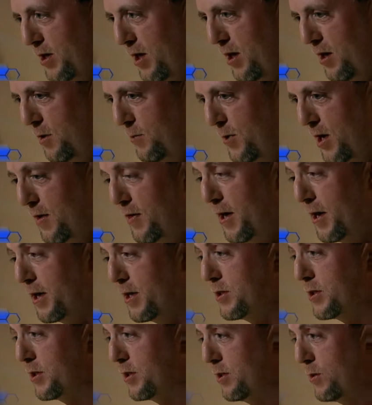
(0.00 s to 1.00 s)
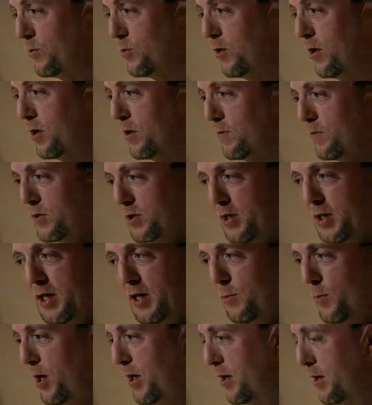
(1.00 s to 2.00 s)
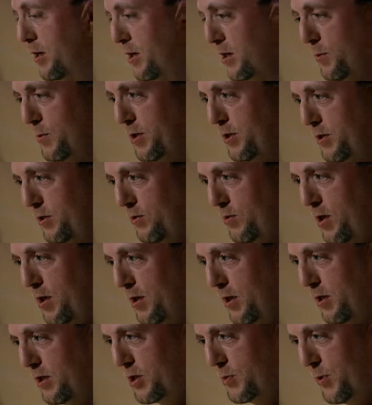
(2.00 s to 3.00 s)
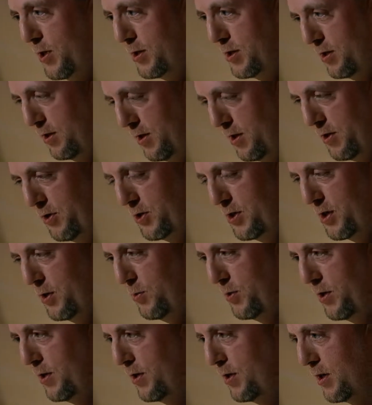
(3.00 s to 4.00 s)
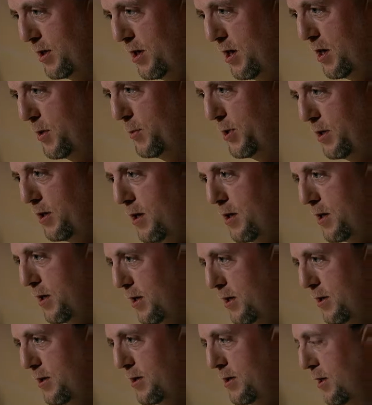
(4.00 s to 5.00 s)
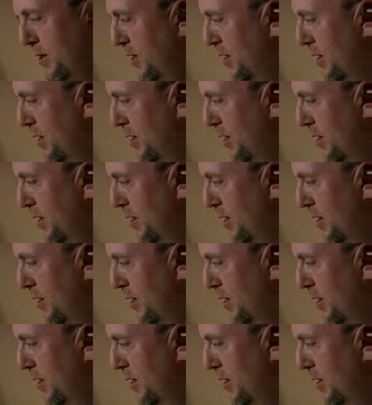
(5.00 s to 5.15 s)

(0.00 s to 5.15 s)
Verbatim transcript: I think it's a good program for anybody to come into right now, especially with the economy like it is.